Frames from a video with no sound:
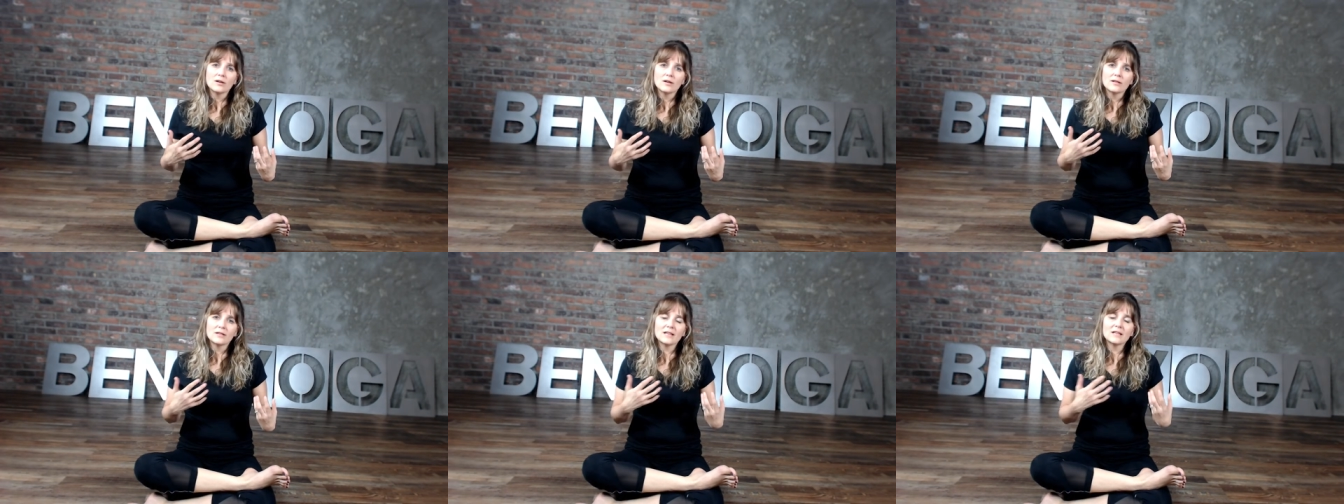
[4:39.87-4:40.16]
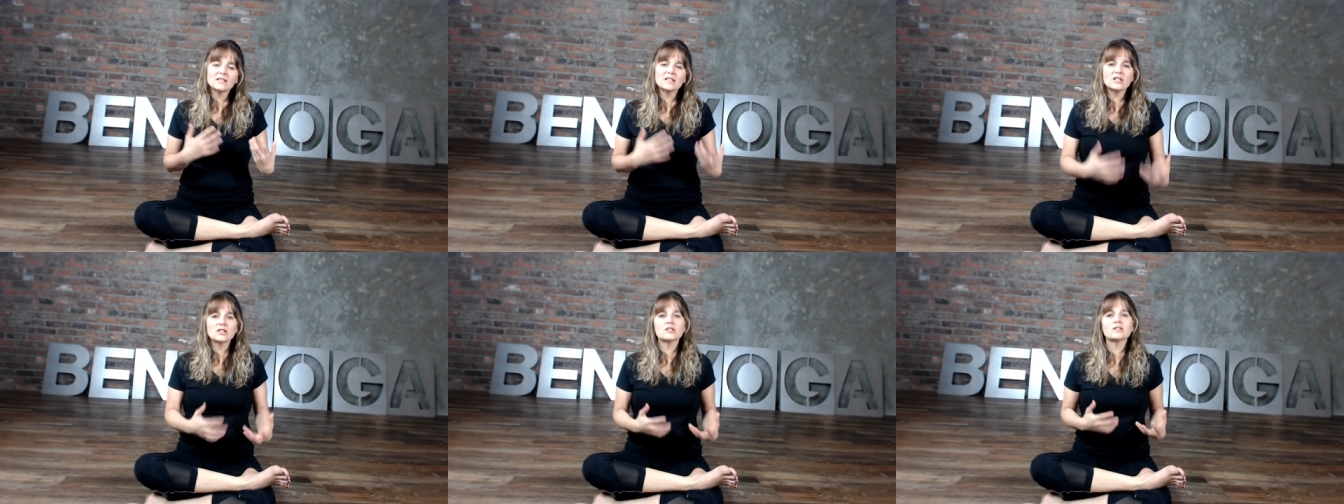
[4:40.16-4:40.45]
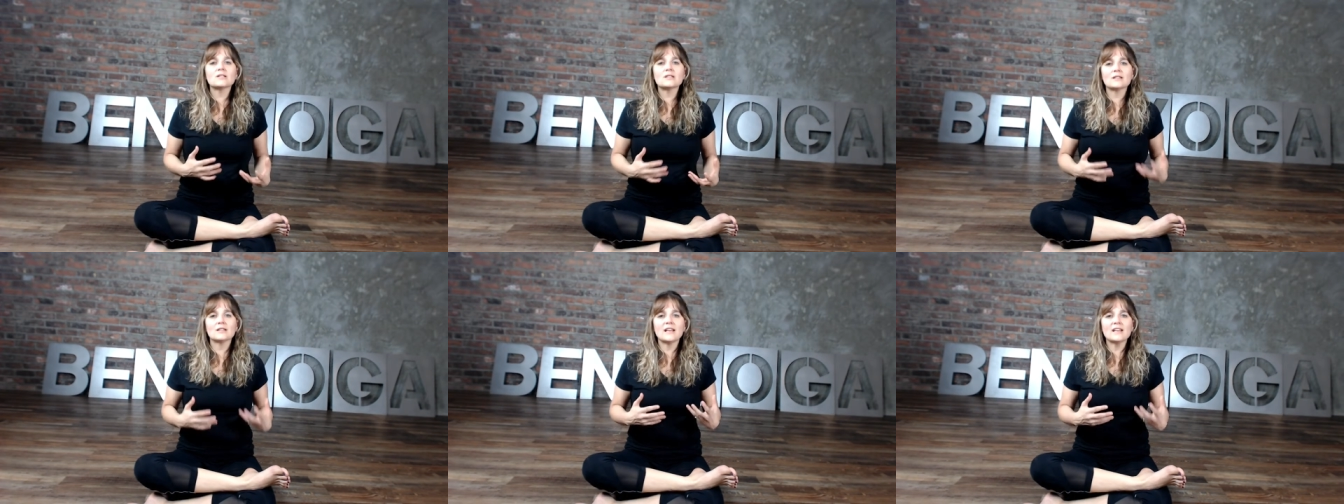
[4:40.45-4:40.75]
they teach
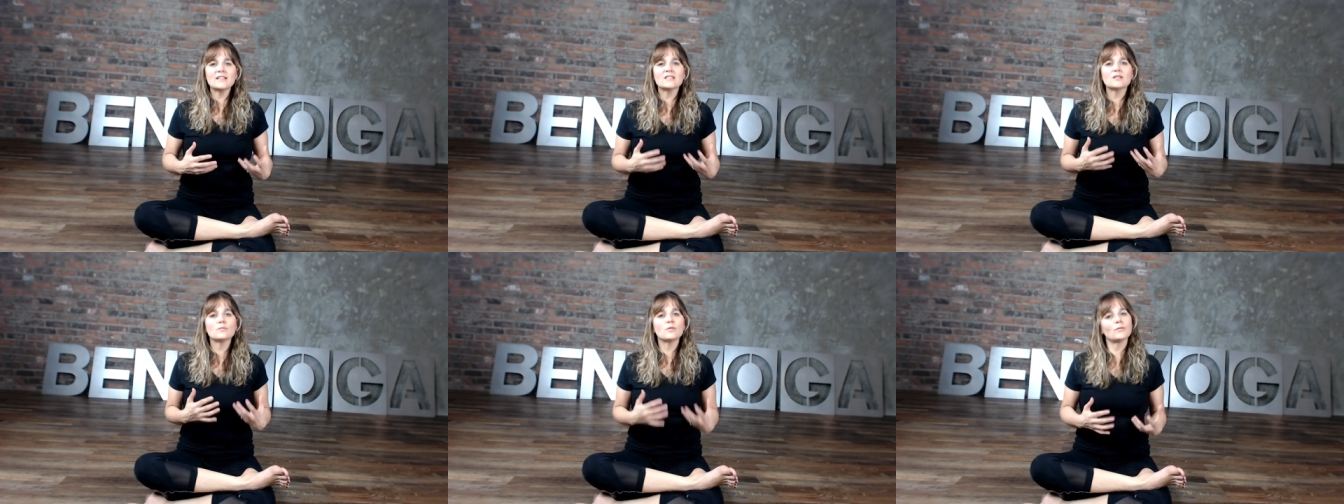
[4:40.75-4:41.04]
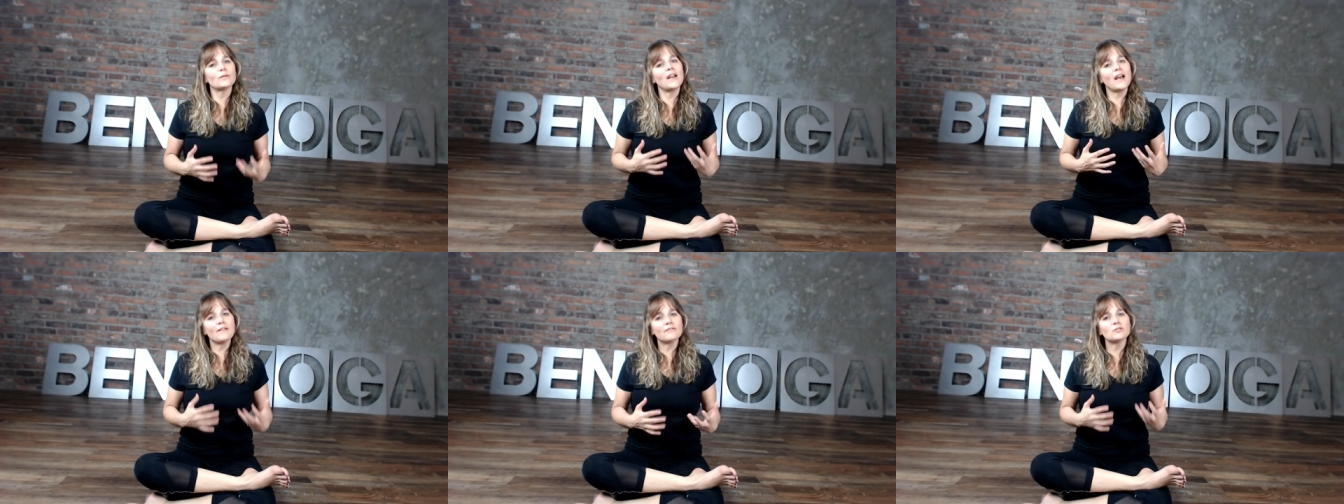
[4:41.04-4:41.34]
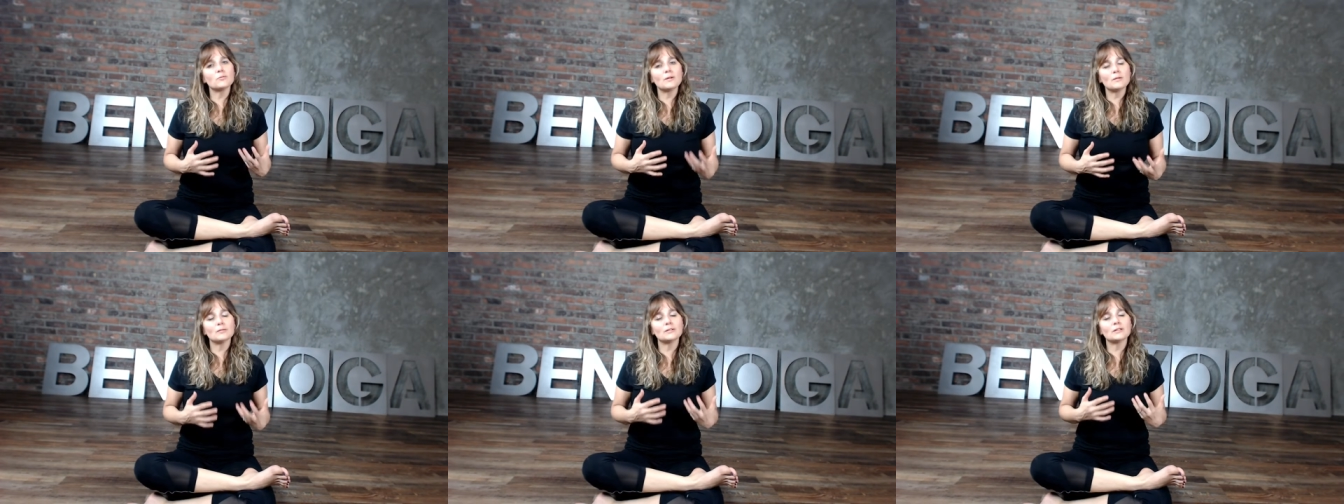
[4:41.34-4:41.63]
us a lesson, but we have
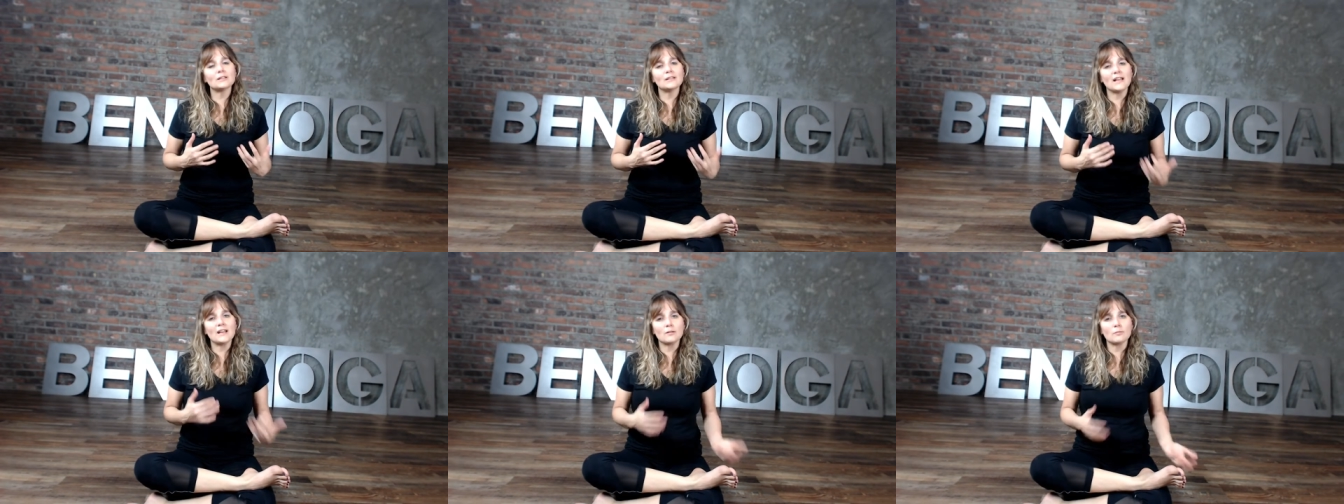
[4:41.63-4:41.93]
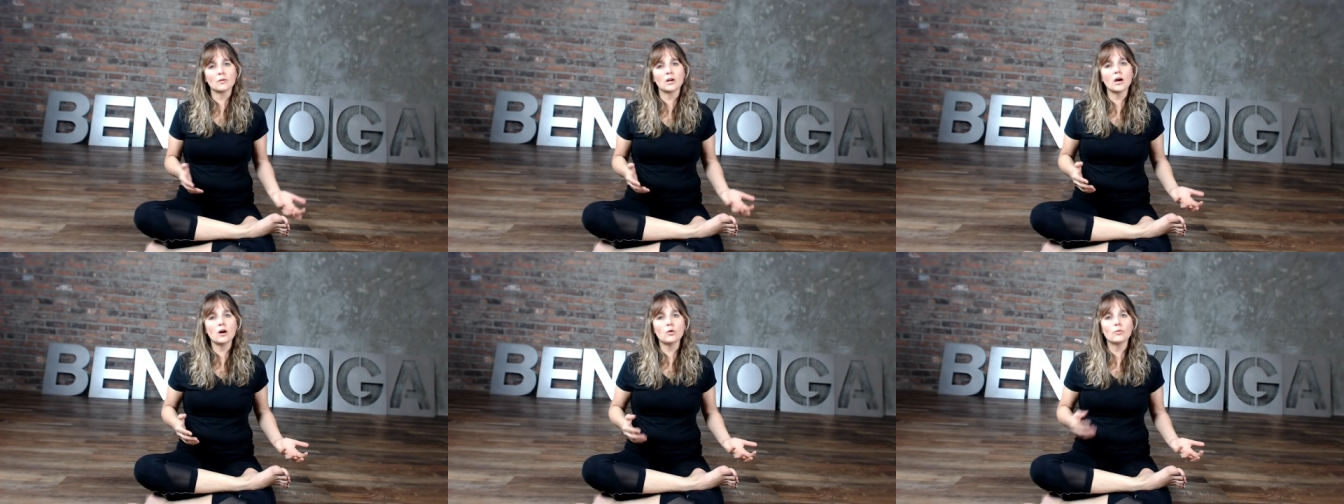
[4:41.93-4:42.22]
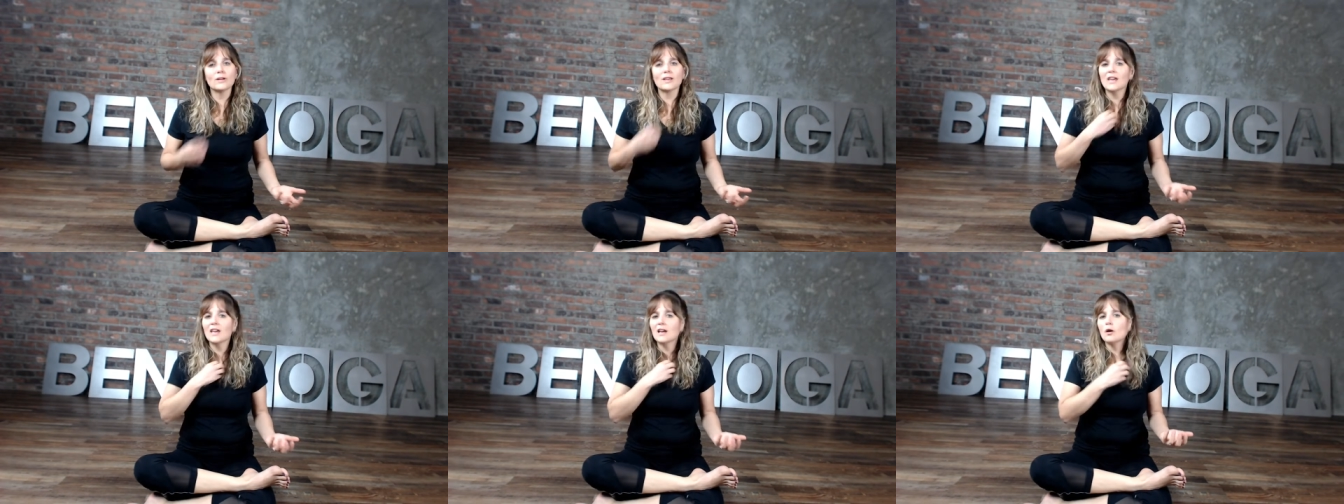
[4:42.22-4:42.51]
to be able to let them go.
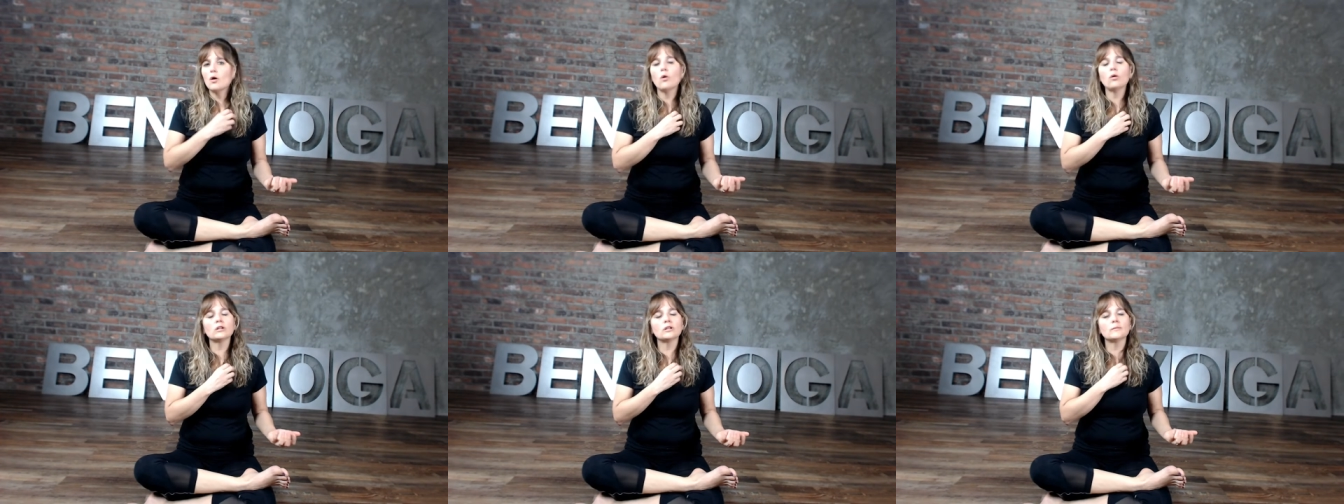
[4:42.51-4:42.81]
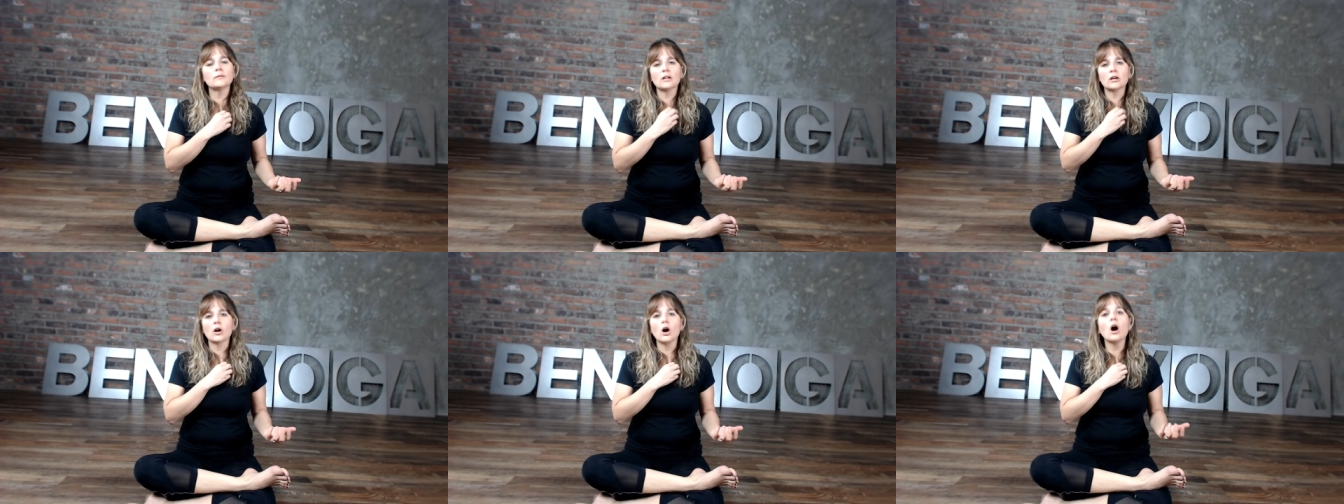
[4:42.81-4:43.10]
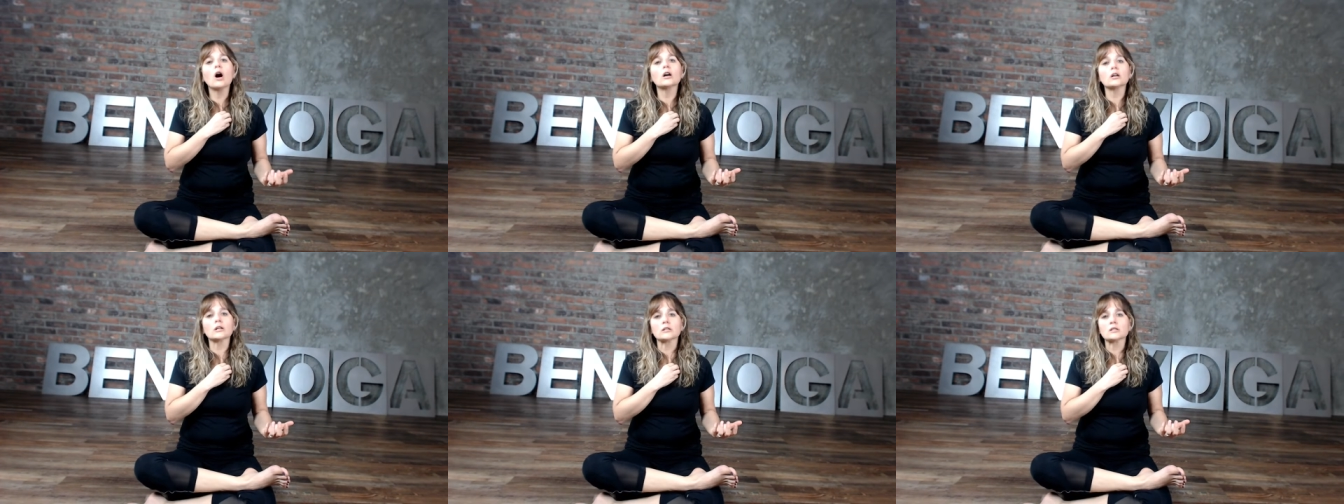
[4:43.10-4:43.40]
We can't hold them in our
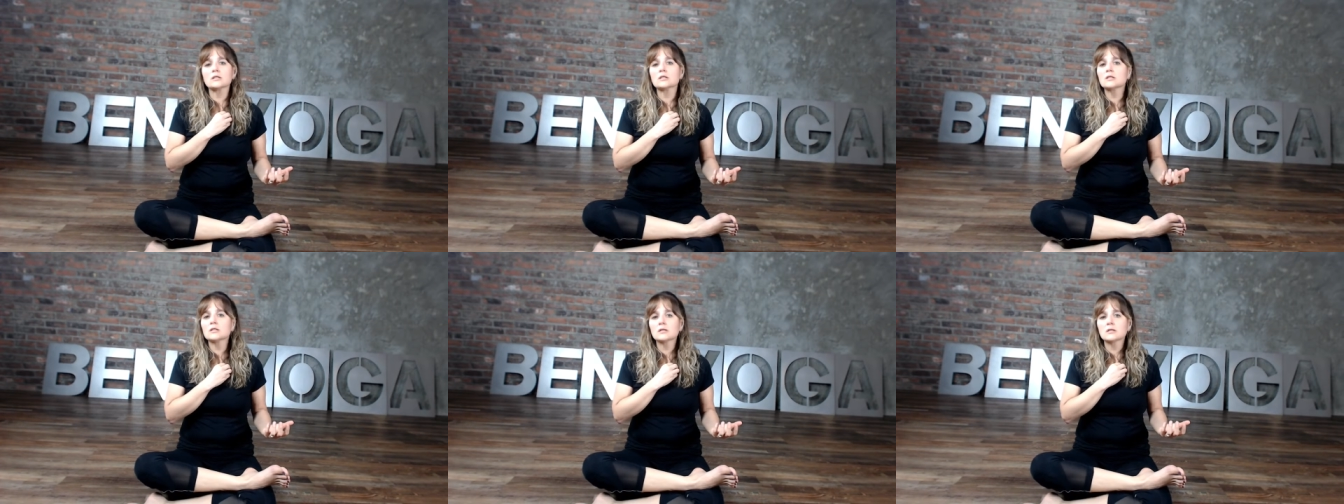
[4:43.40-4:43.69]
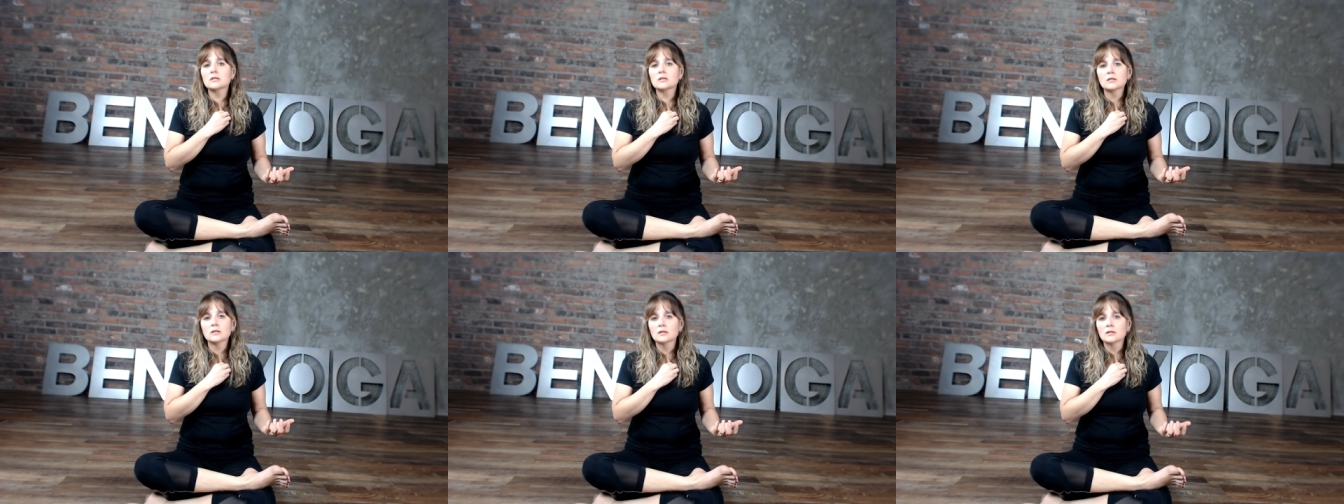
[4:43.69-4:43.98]
hearts